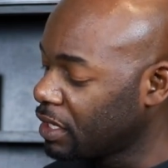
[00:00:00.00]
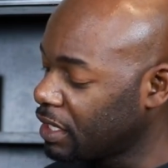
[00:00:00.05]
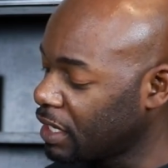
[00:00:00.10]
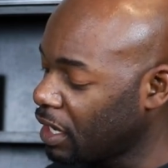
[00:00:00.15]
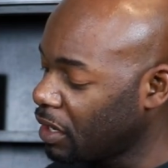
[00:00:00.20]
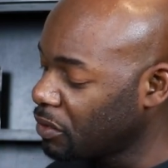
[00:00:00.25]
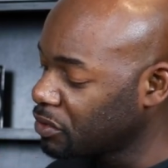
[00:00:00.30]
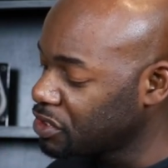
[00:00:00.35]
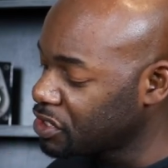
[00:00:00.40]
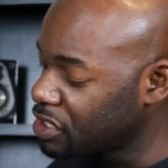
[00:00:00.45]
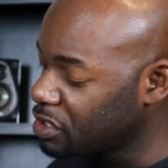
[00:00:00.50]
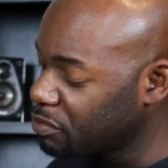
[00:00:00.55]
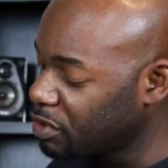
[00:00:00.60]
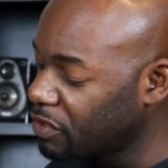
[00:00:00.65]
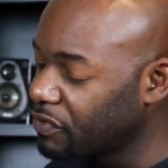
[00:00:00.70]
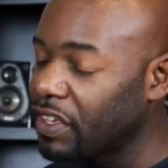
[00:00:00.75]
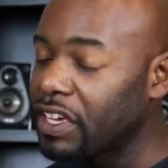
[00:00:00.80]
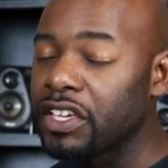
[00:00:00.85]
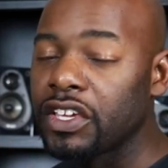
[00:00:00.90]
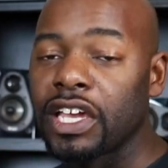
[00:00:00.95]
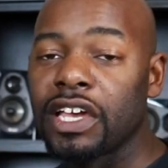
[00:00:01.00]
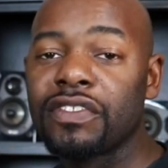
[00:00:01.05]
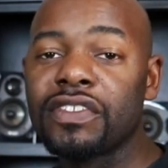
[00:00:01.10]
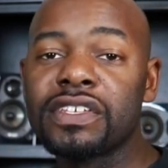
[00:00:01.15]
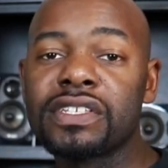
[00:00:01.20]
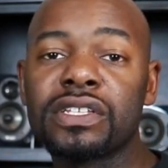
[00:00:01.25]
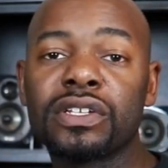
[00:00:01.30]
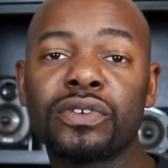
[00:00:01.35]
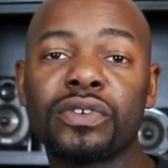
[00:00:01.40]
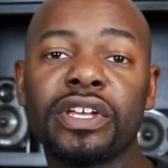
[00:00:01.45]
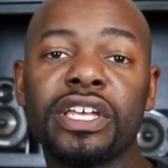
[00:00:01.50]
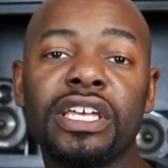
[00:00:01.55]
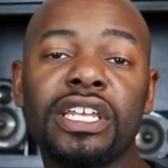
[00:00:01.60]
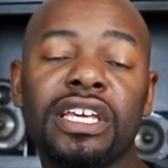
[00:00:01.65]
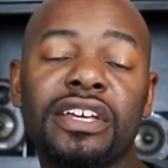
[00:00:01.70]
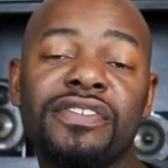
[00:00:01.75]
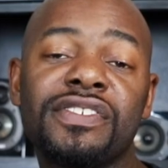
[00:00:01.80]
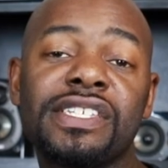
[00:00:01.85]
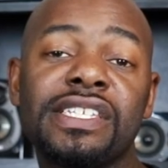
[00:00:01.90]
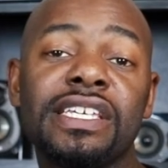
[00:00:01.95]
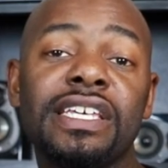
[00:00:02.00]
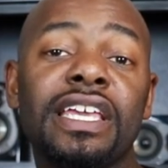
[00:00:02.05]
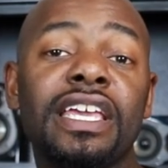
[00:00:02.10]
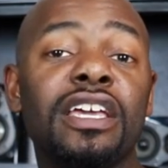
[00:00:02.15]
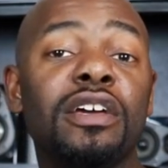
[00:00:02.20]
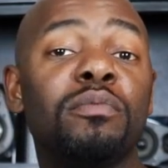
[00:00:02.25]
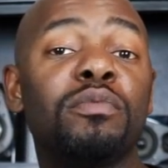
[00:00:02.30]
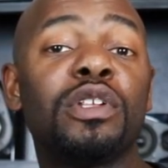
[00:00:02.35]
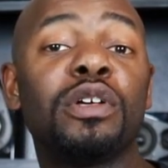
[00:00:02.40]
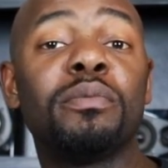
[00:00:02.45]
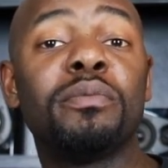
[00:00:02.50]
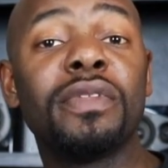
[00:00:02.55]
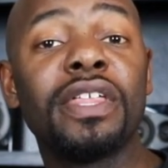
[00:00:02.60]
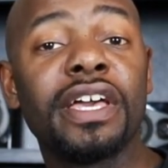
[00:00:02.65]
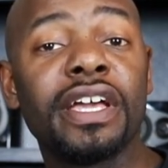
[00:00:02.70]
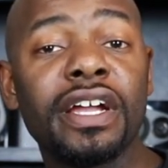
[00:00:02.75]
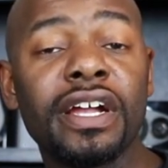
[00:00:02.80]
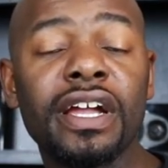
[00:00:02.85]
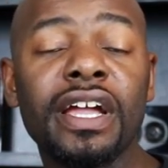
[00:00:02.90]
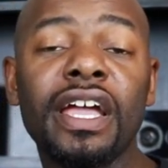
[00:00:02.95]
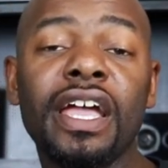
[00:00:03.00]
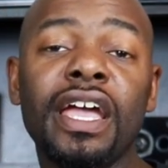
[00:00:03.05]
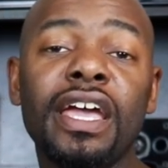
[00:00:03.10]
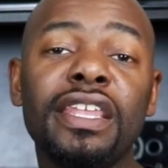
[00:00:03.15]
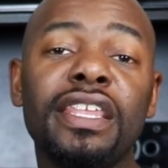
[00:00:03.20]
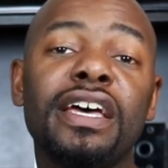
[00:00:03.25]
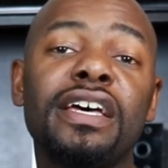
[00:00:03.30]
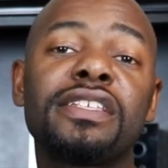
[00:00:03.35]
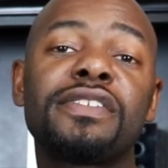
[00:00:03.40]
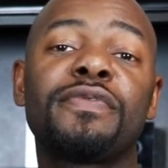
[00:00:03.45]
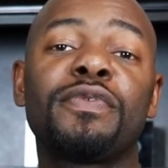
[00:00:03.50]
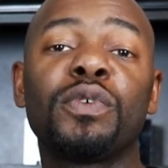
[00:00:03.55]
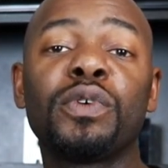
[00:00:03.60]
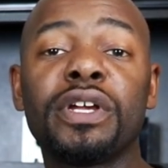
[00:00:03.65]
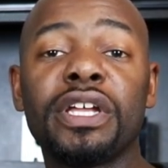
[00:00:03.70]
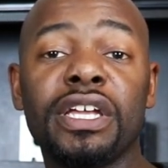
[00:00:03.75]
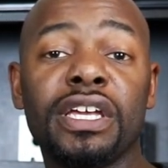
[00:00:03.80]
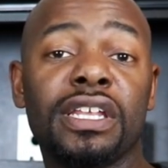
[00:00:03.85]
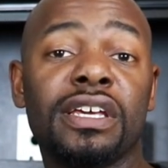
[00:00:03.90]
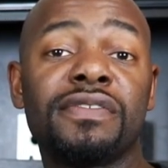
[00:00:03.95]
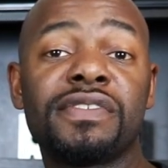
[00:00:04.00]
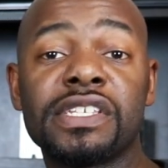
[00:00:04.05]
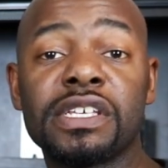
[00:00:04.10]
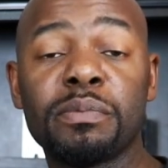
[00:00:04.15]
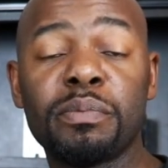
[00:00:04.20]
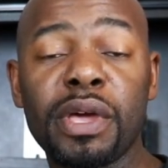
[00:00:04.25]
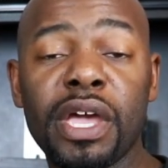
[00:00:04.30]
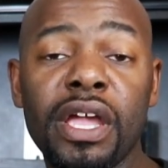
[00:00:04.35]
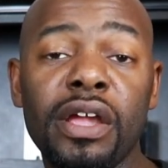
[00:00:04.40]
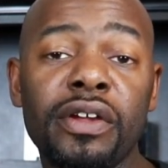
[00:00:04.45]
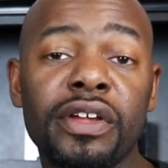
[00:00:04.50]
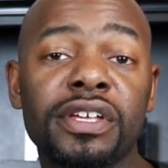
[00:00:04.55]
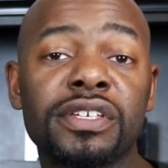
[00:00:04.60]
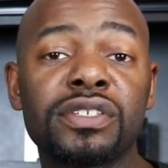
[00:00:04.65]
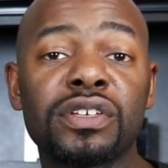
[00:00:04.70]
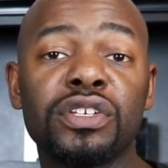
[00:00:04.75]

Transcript: Now, just above that, you have this little NFC emblem there, and that's for NFC pairing.